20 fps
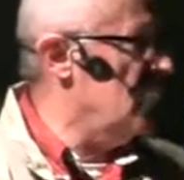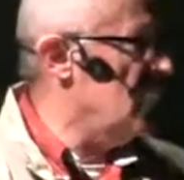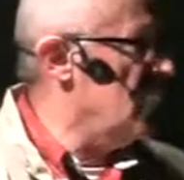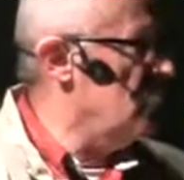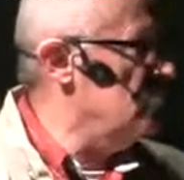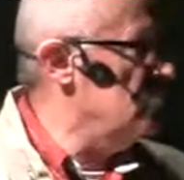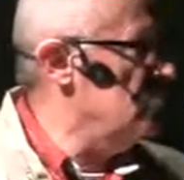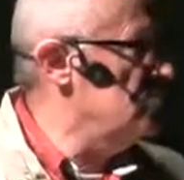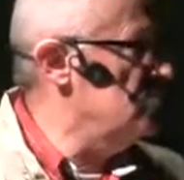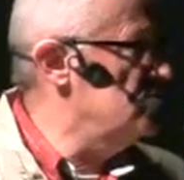I
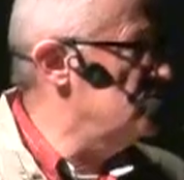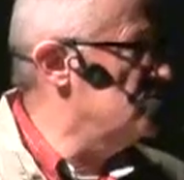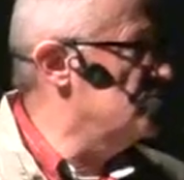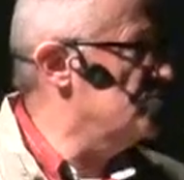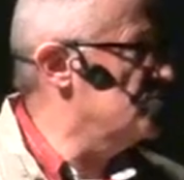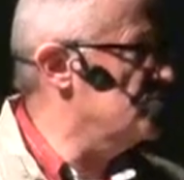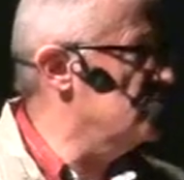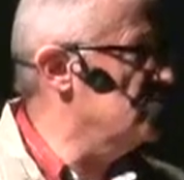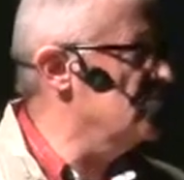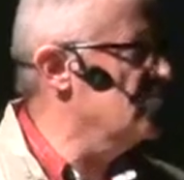would
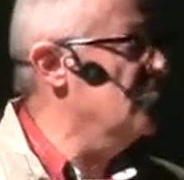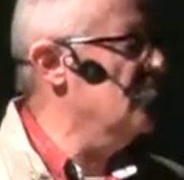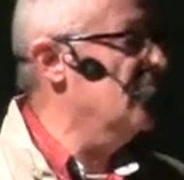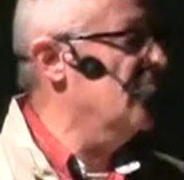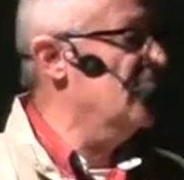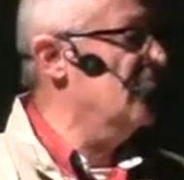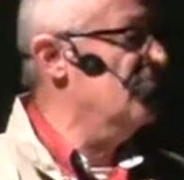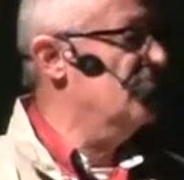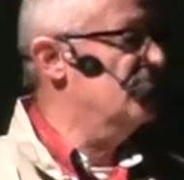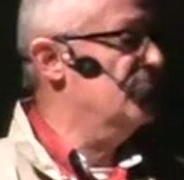certainly
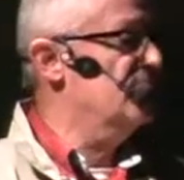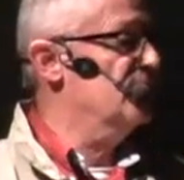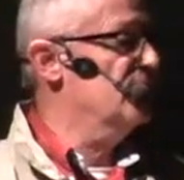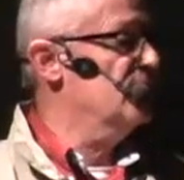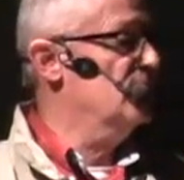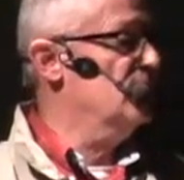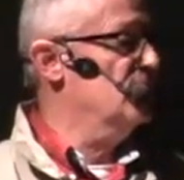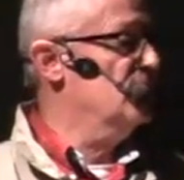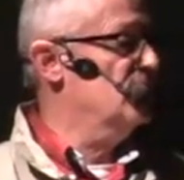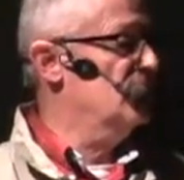like for
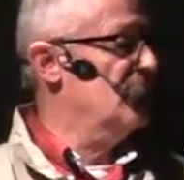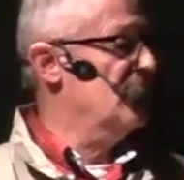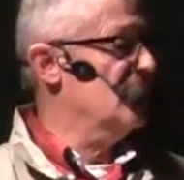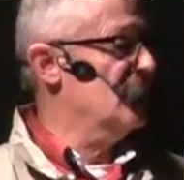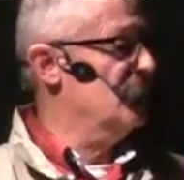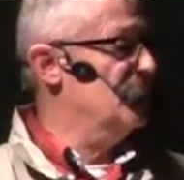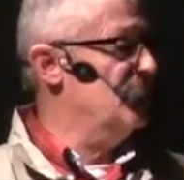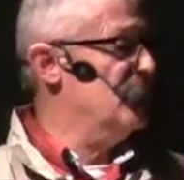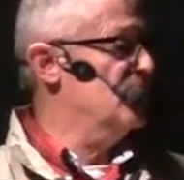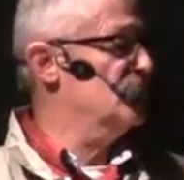you to take
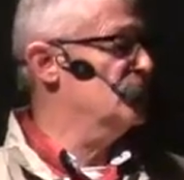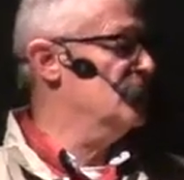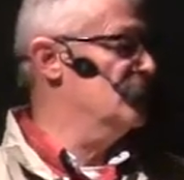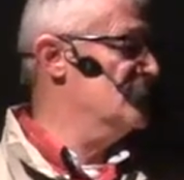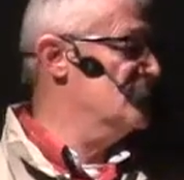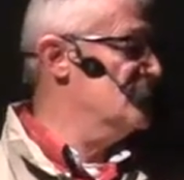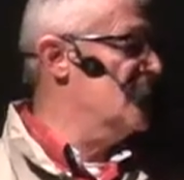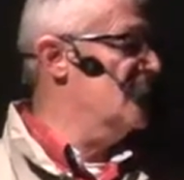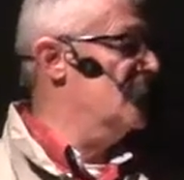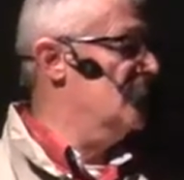a picture and
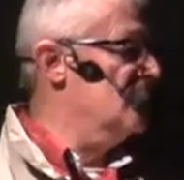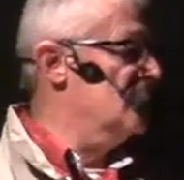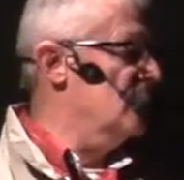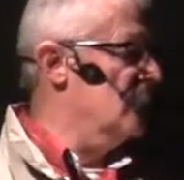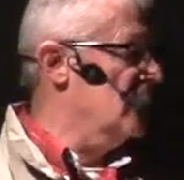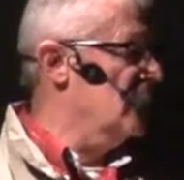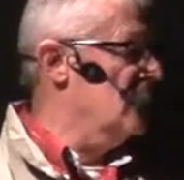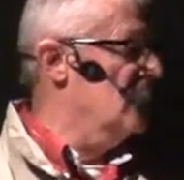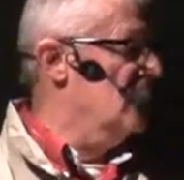send it to me.